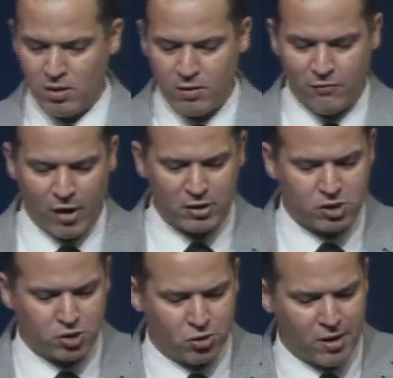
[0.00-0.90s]

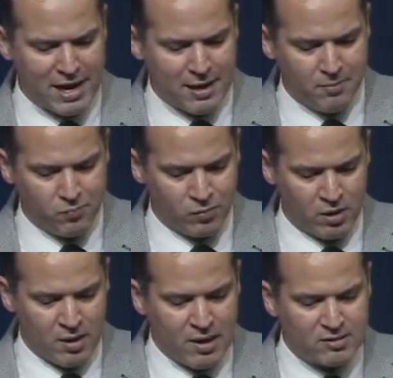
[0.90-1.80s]
verse 3.
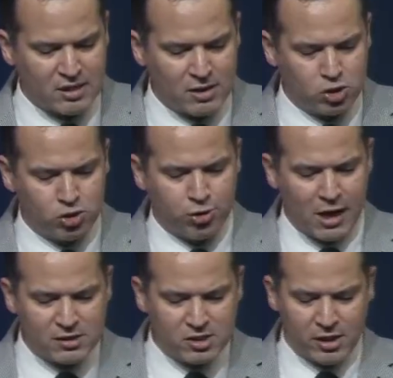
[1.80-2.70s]
It says,
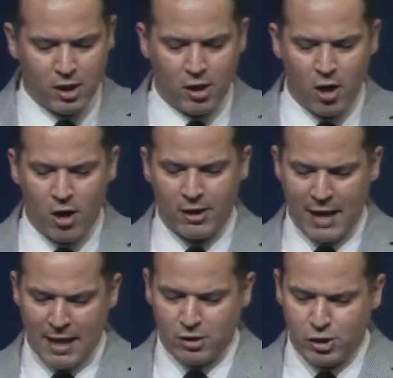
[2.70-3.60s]
Trust in the Lord
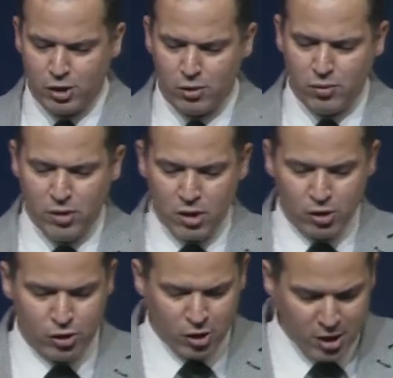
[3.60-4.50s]
and do
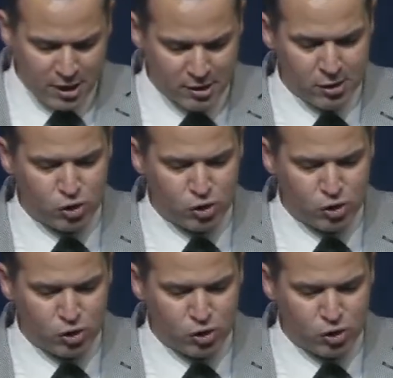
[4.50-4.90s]
good,